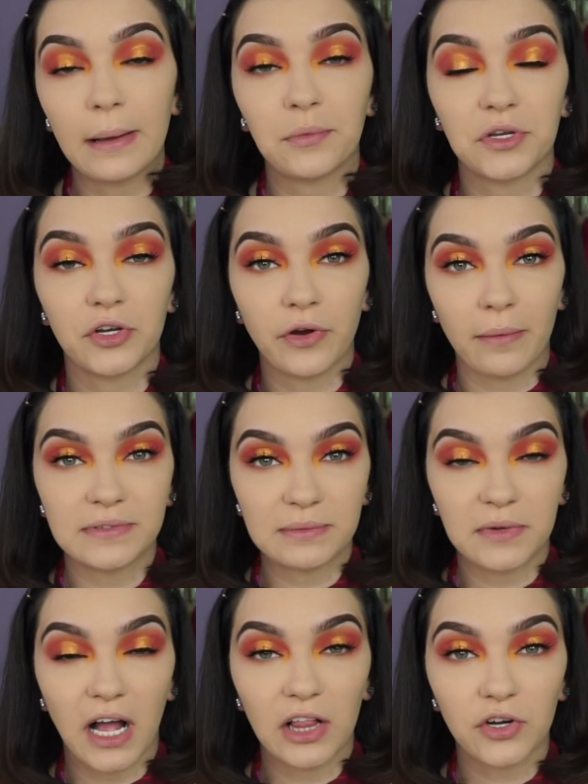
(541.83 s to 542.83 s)
I'm going to grab
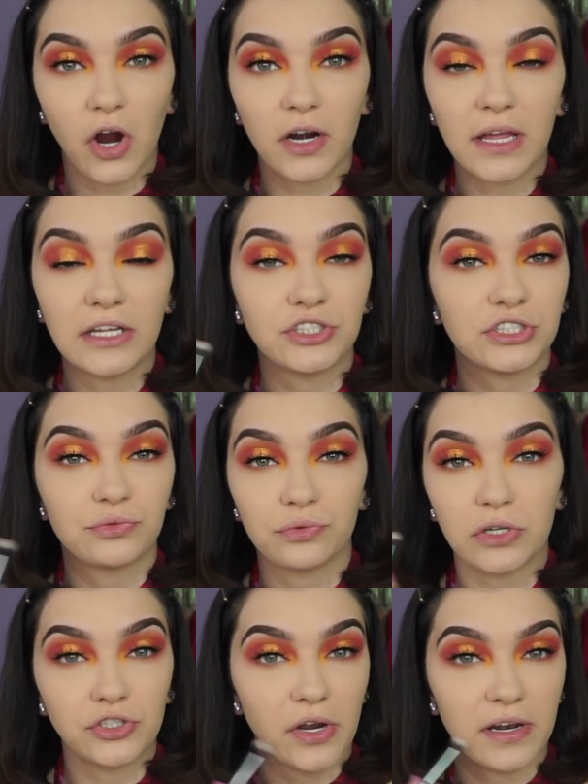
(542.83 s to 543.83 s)
some color on it and just
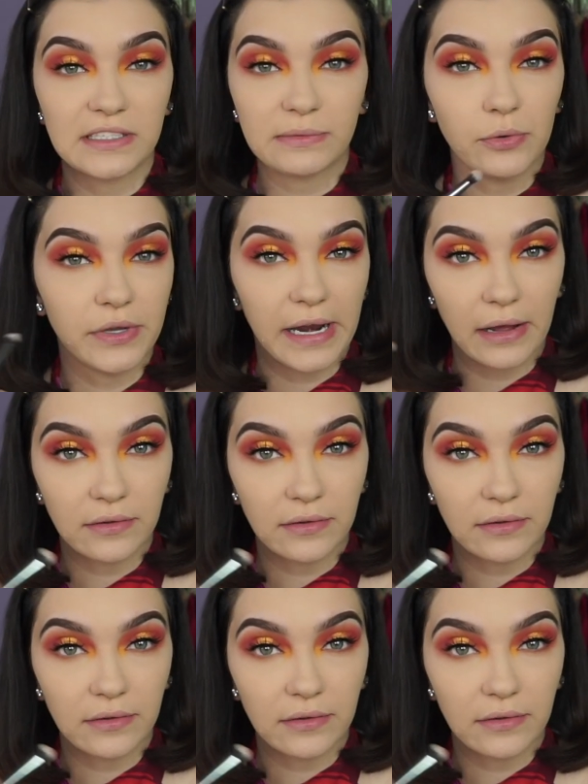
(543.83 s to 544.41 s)
really try to smoke it